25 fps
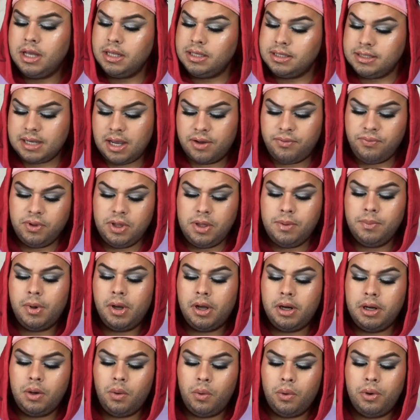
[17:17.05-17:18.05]
Definitely
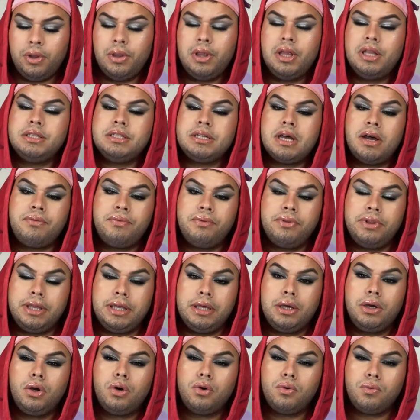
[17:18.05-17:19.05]
body oil and definitely
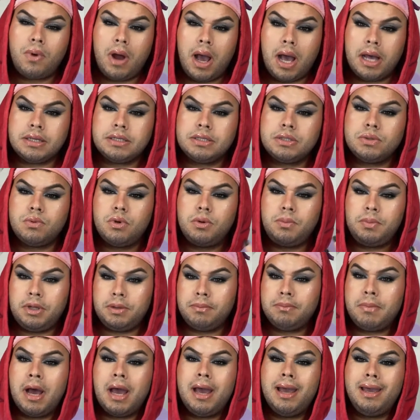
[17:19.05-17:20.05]
Caress would be
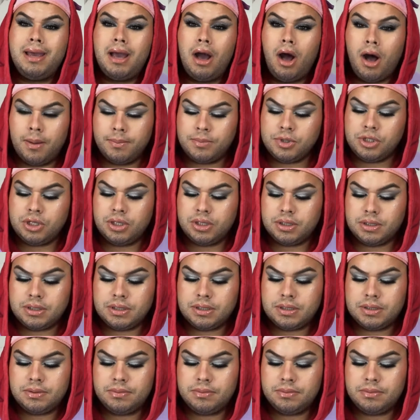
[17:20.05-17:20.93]
my options.